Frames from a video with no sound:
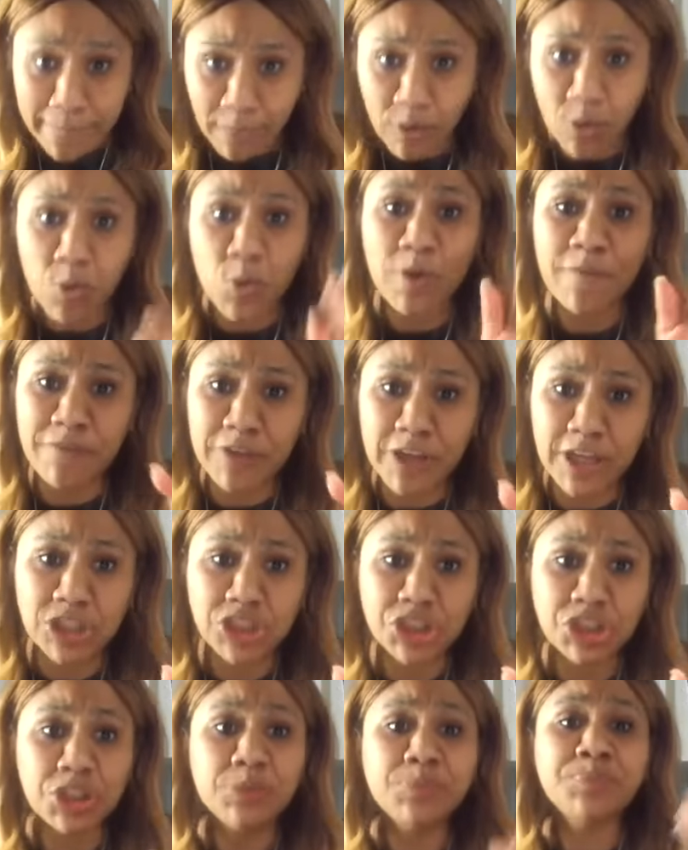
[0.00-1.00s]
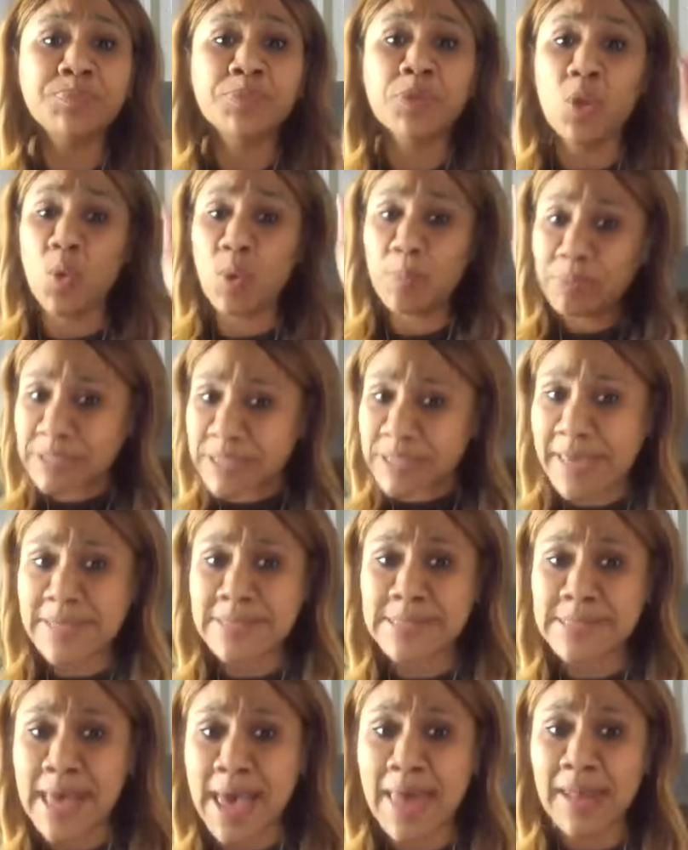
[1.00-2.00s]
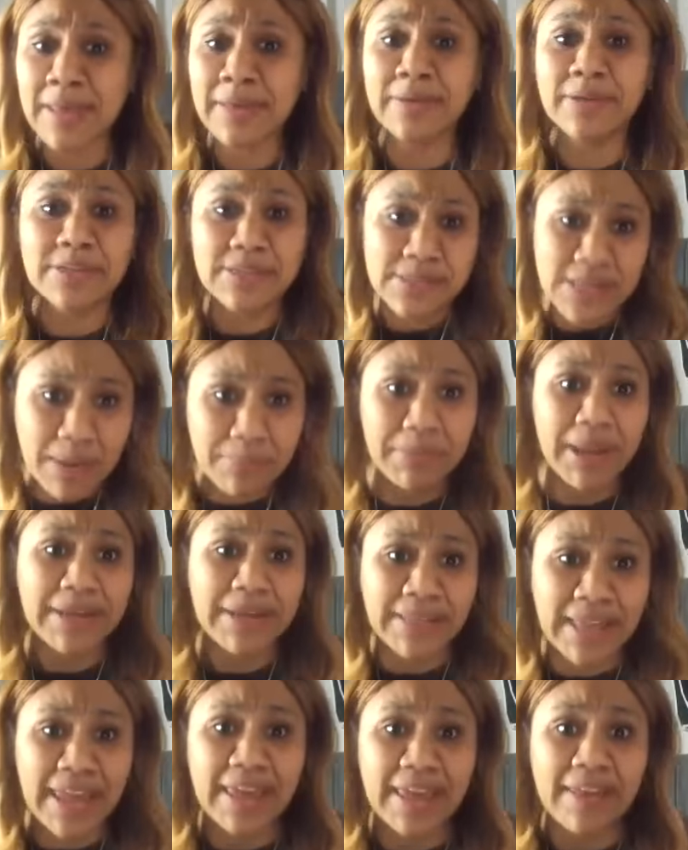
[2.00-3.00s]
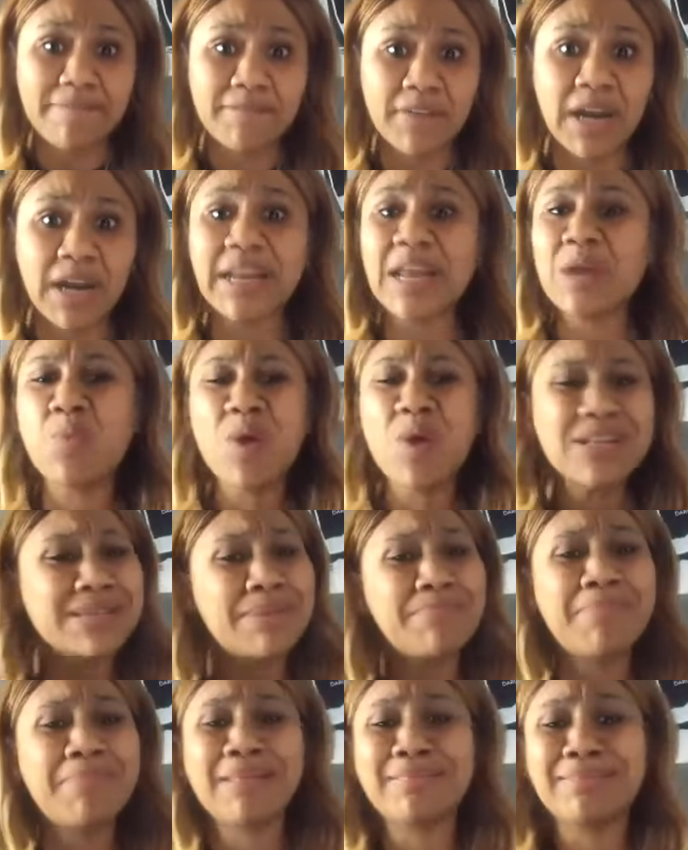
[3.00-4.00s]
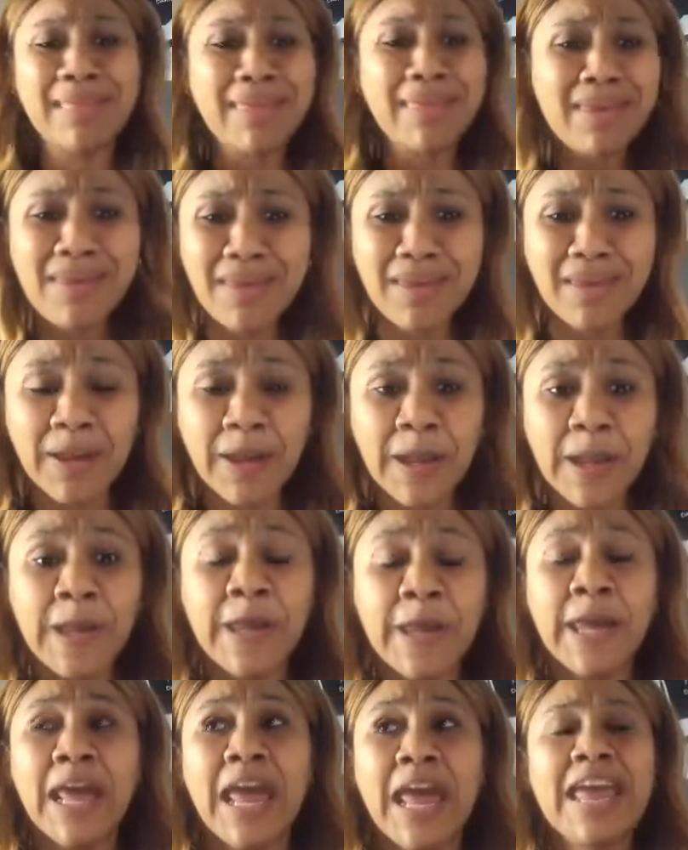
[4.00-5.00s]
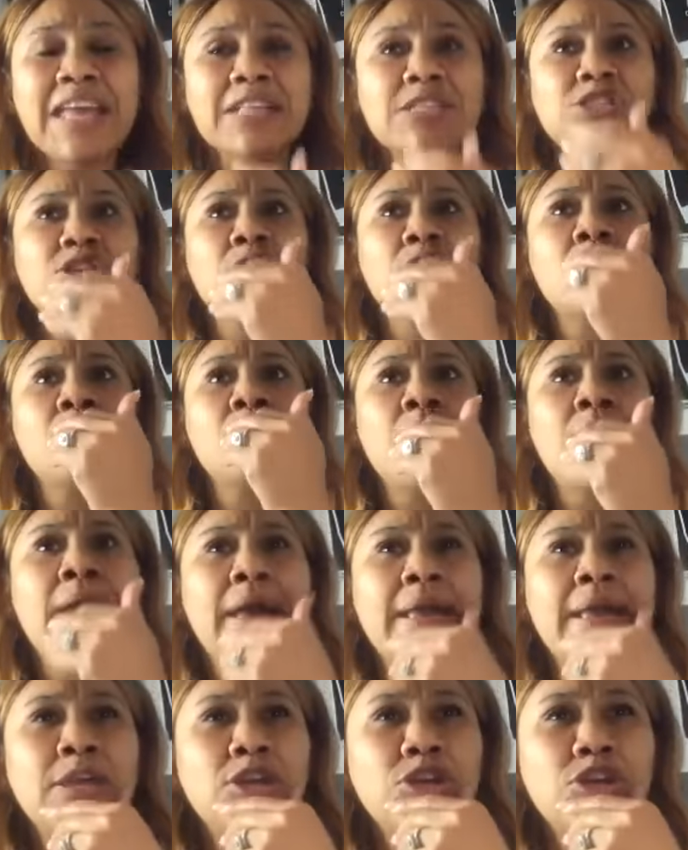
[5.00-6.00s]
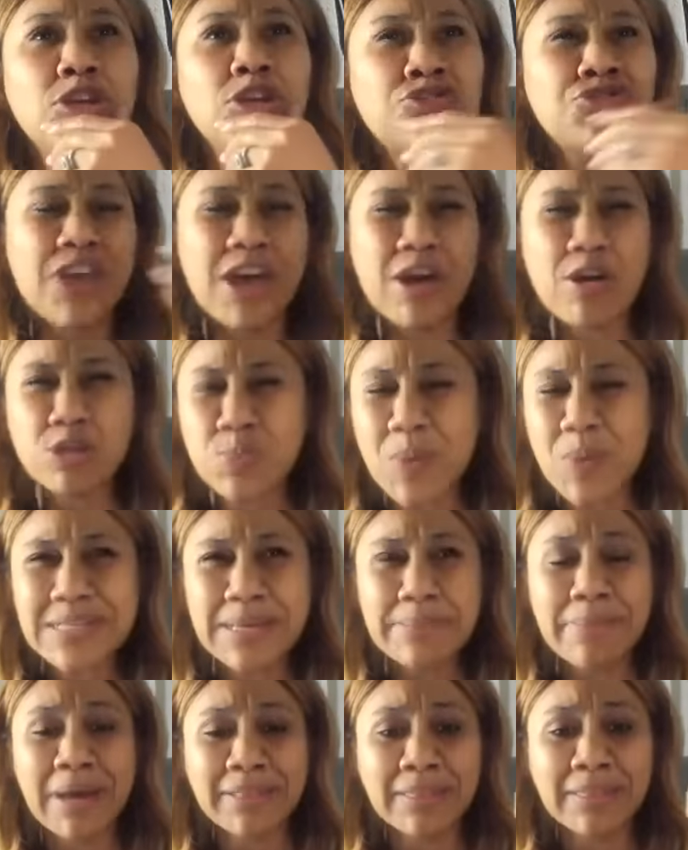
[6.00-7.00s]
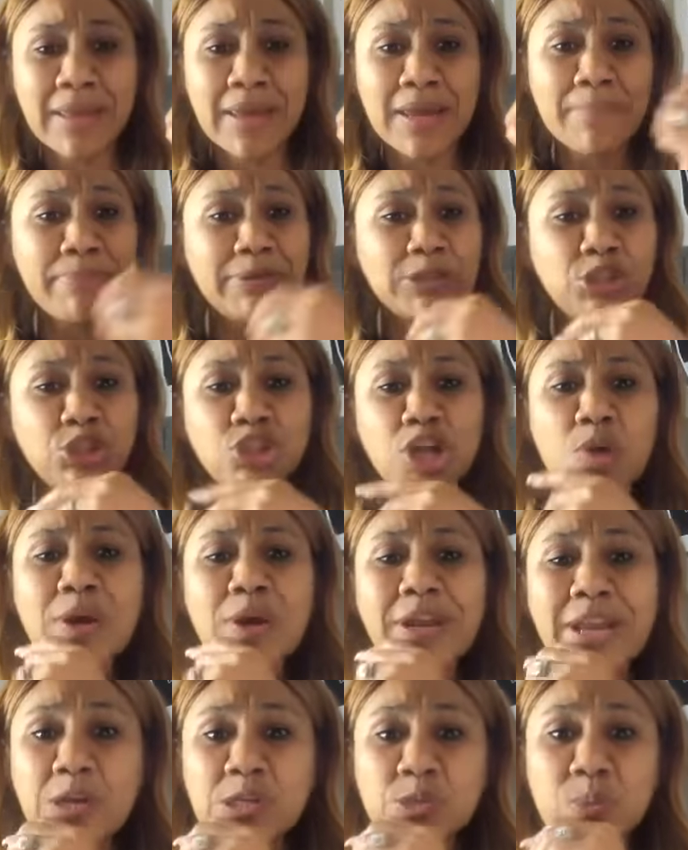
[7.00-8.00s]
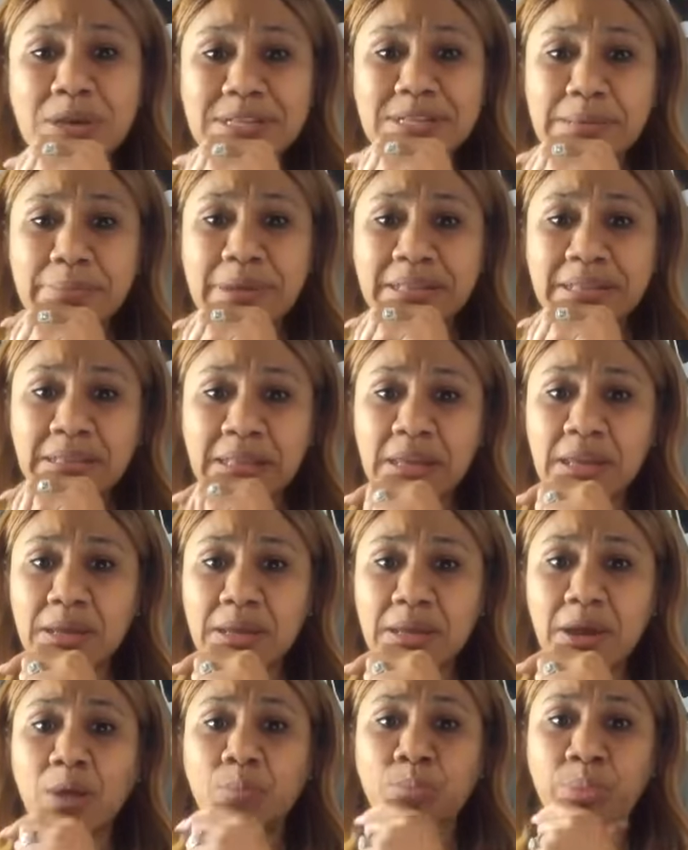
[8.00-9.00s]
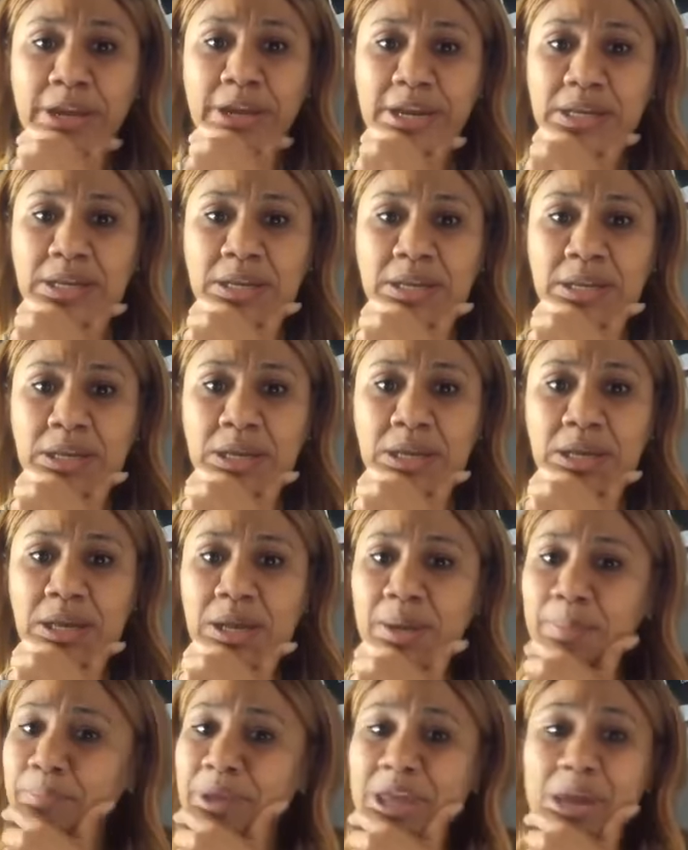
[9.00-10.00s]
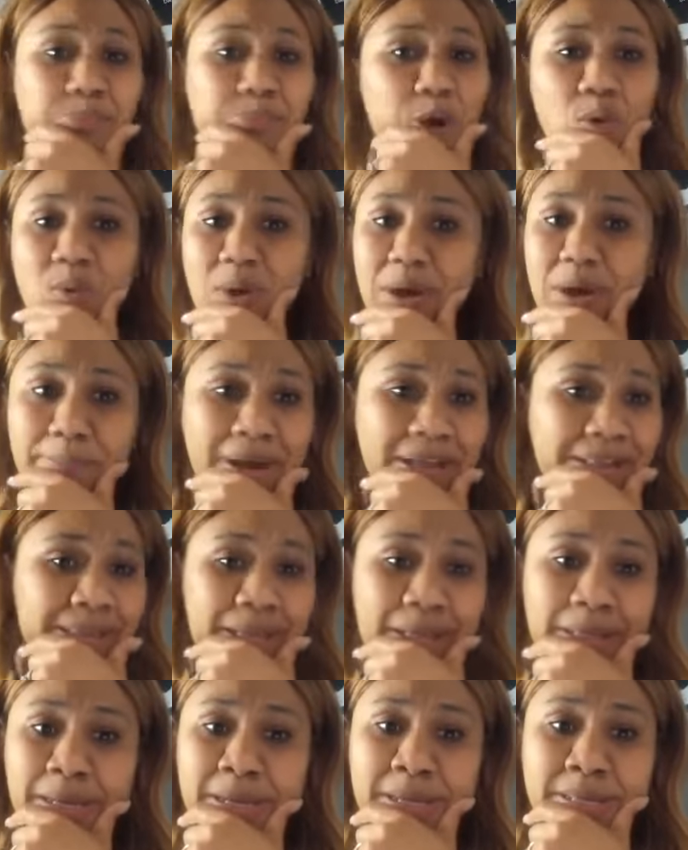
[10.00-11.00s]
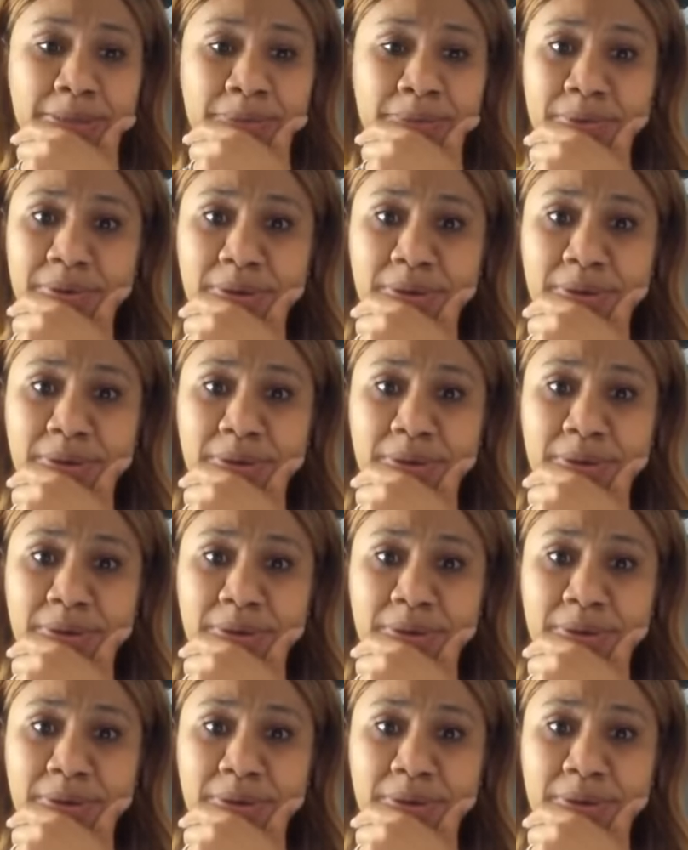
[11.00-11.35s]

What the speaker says: or fish or potato salad or something like that, right? It wasn't my thing. And so sales wasn't my thing, but you know what else wasn't my thing, Brandy? Being broke wasn't my thing either.